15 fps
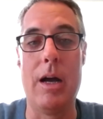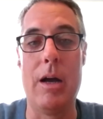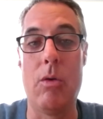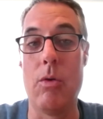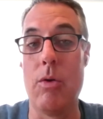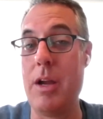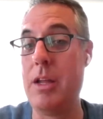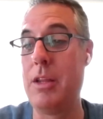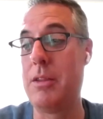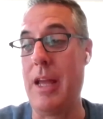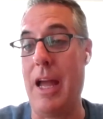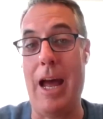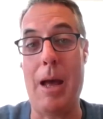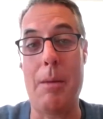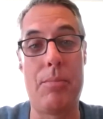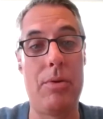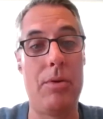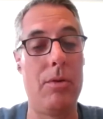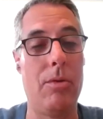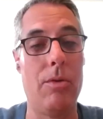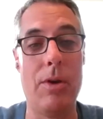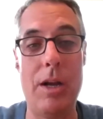or any app
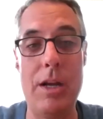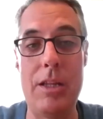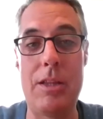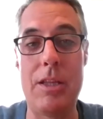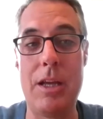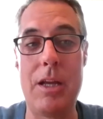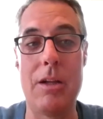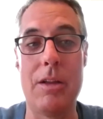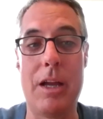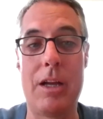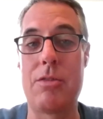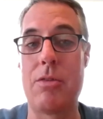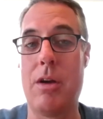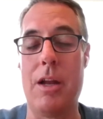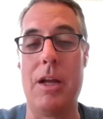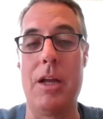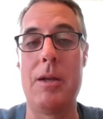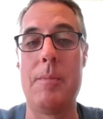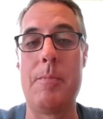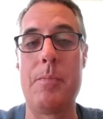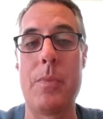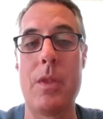or anything electronic,
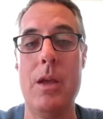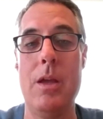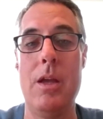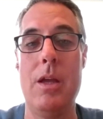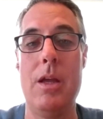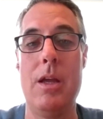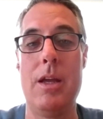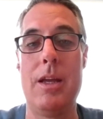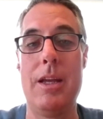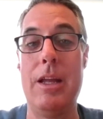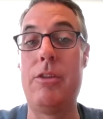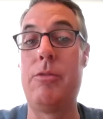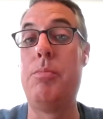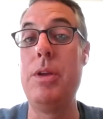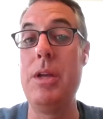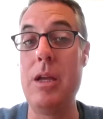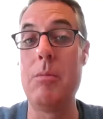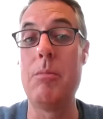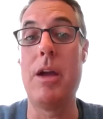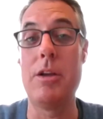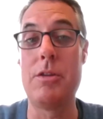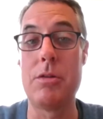it's being
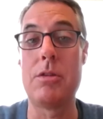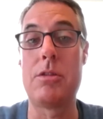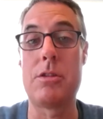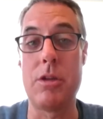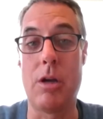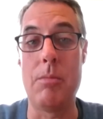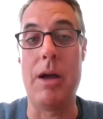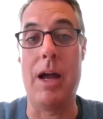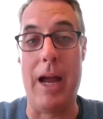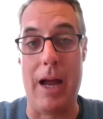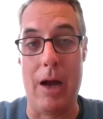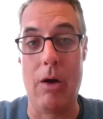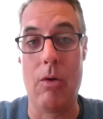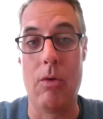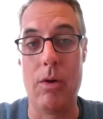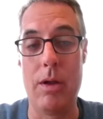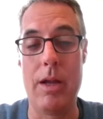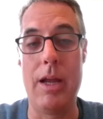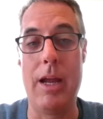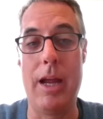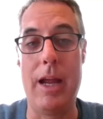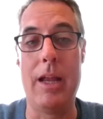measured somehow.
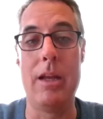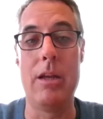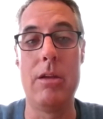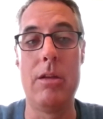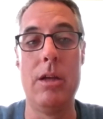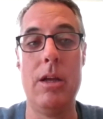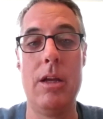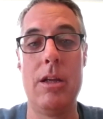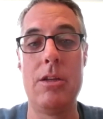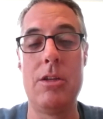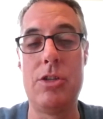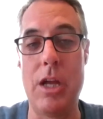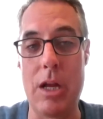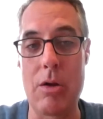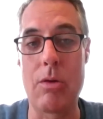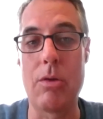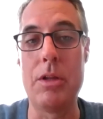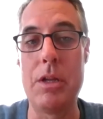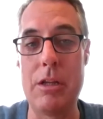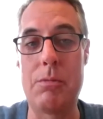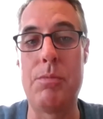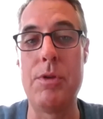And
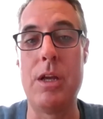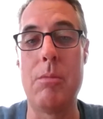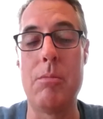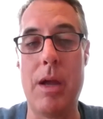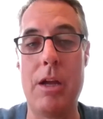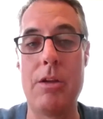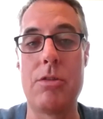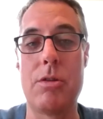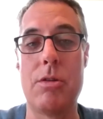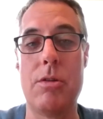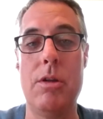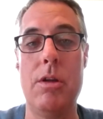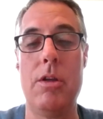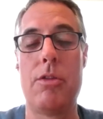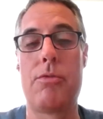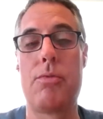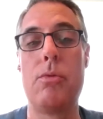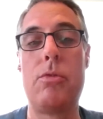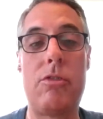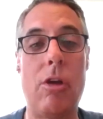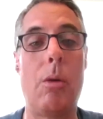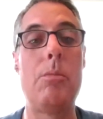generally it's being measured through
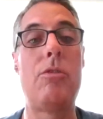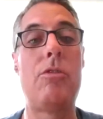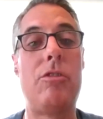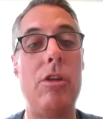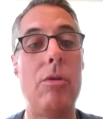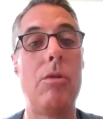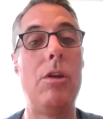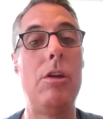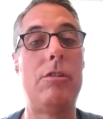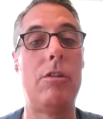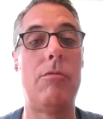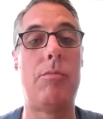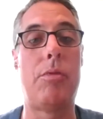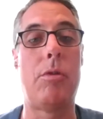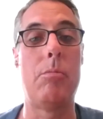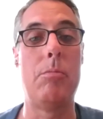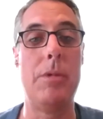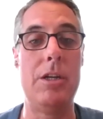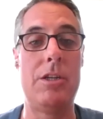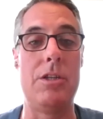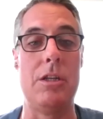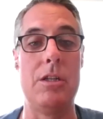some series of
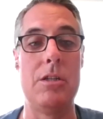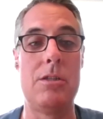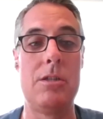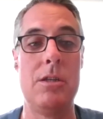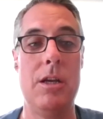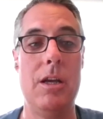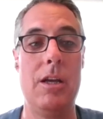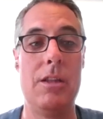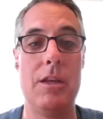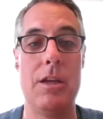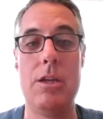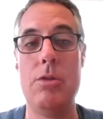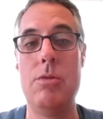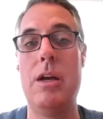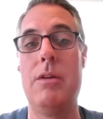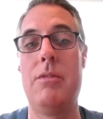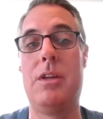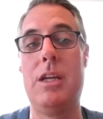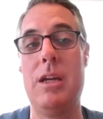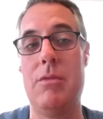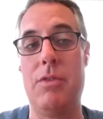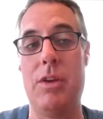permissions that you have
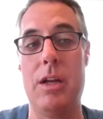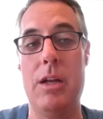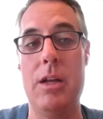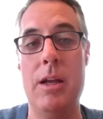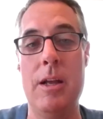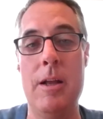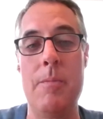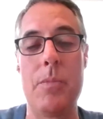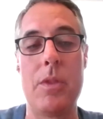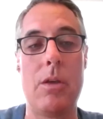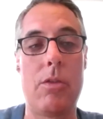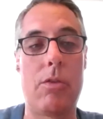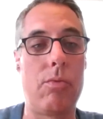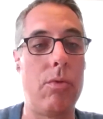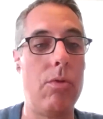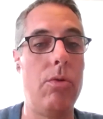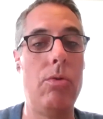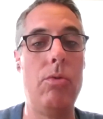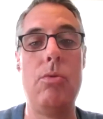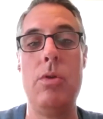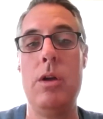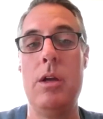given
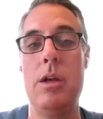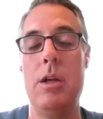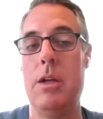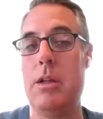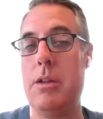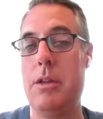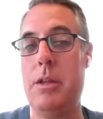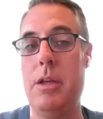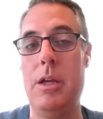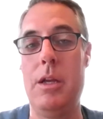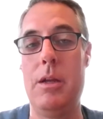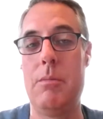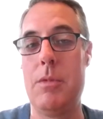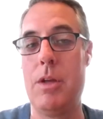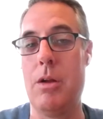through the